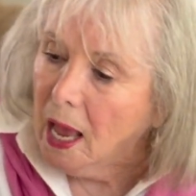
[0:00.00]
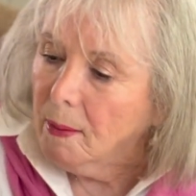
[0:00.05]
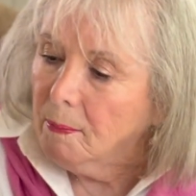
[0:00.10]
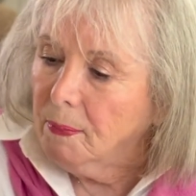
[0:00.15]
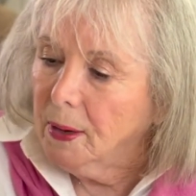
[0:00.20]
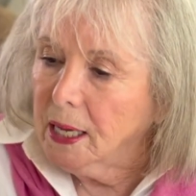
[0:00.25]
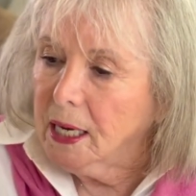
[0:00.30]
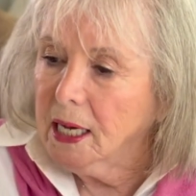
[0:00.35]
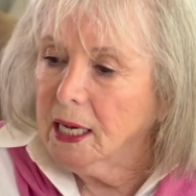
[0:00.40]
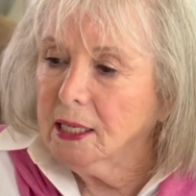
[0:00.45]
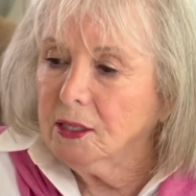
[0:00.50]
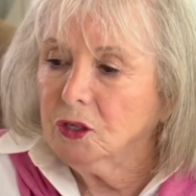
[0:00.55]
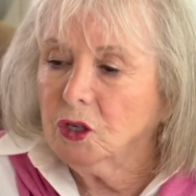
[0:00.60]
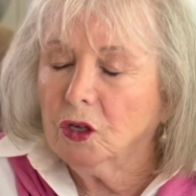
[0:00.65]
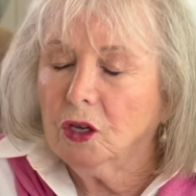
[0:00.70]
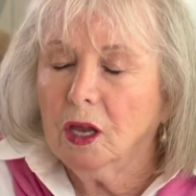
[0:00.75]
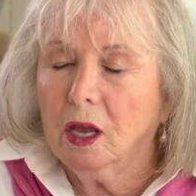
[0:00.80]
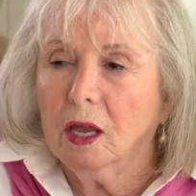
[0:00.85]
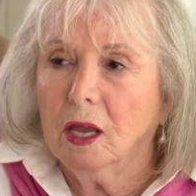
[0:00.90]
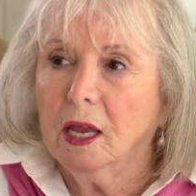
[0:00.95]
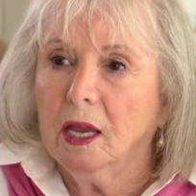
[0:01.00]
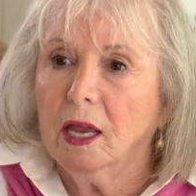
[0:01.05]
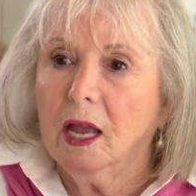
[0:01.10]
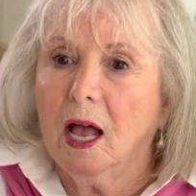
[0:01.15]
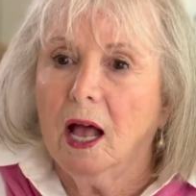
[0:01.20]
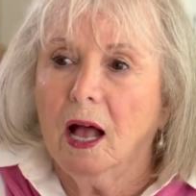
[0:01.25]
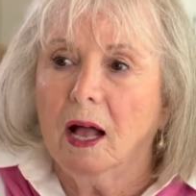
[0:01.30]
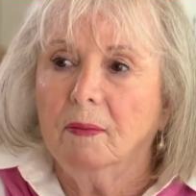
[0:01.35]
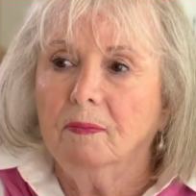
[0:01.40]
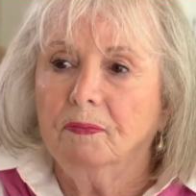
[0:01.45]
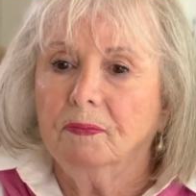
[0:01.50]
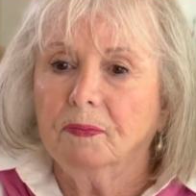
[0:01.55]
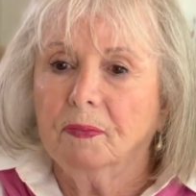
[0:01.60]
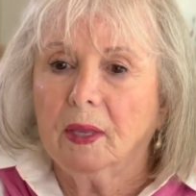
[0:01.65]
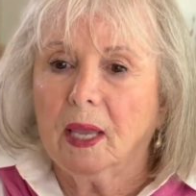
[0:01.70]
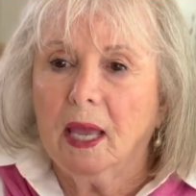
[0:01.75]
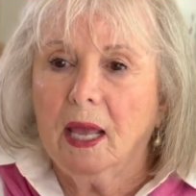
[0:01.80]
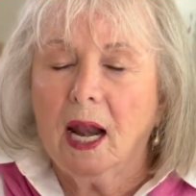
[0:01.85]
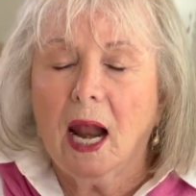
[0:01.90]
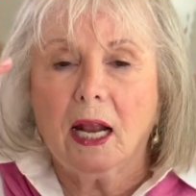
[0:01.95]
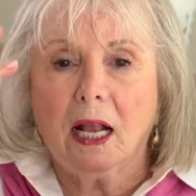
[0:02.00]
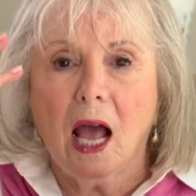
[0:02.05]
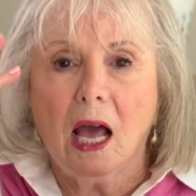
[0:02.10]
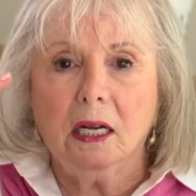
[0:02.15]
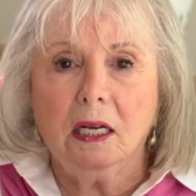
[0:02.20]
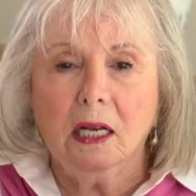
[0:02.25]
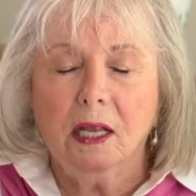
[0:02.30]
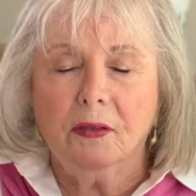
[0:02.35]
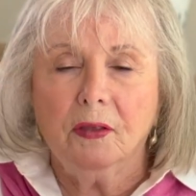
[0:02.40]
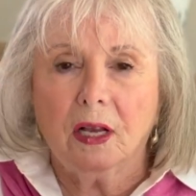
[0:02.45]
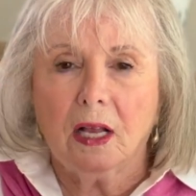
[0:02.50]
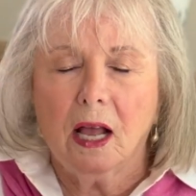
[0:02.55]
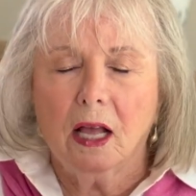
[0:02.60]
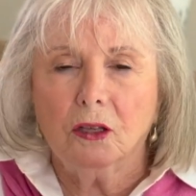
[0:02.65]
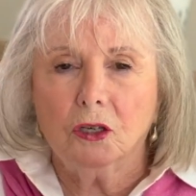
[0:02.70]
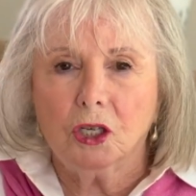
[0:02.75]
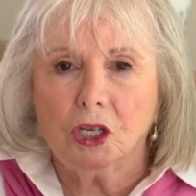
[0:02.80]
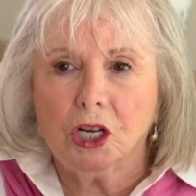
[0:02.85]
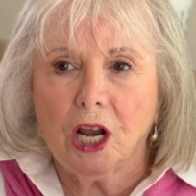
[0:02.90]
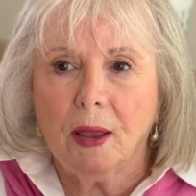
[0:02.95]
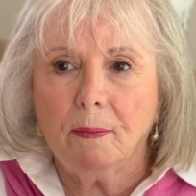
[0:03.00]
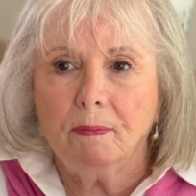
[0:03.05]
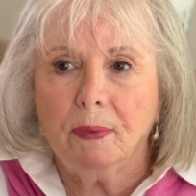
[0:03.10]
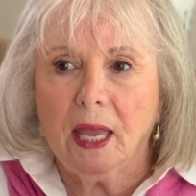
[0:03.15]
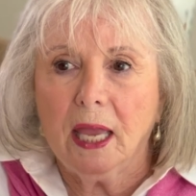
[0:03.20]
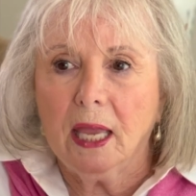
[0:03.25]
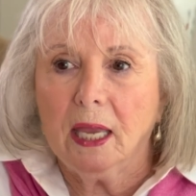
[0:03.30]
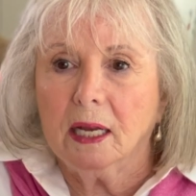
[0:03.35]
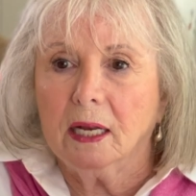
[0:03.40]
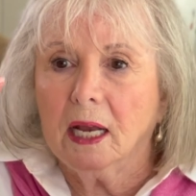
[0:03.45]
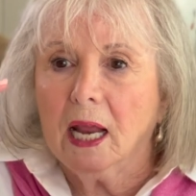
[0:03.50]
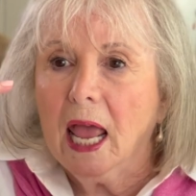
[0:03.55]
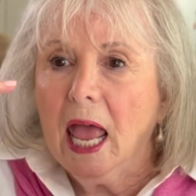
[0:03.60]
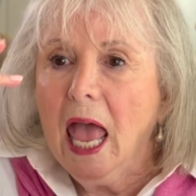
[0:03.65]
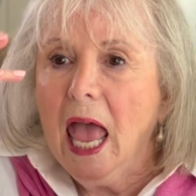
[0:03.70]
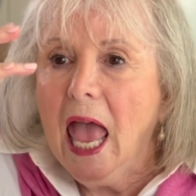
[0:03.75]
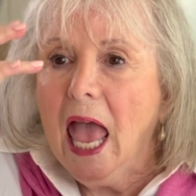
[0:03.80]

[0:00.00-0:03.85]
But it's, um, and I got it in the color champagne.